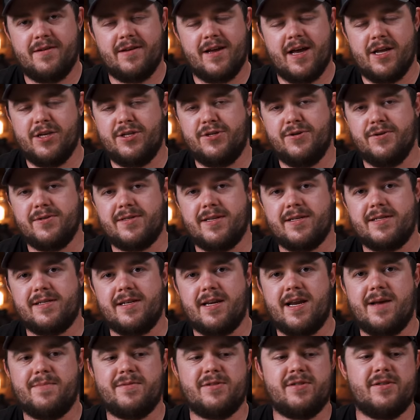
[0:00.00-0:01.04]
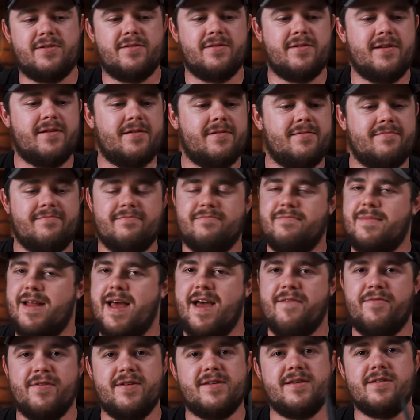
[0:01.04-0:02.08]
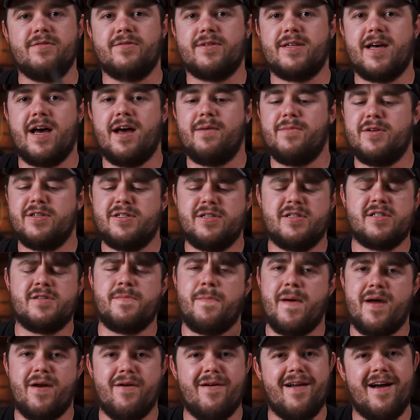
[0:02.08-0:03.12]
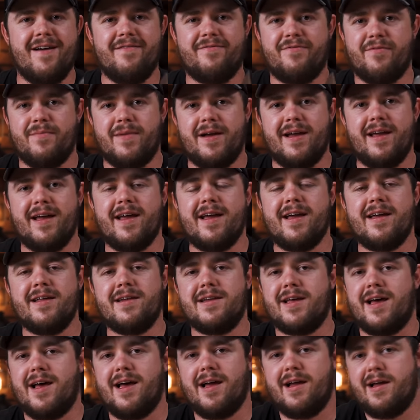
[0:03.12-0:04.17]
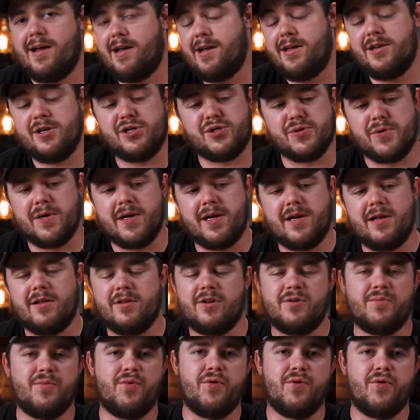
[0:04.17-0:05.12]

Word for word: I'd choose the Synapse every single time. It's just a better knife for my hand. I, I, enjoy it a little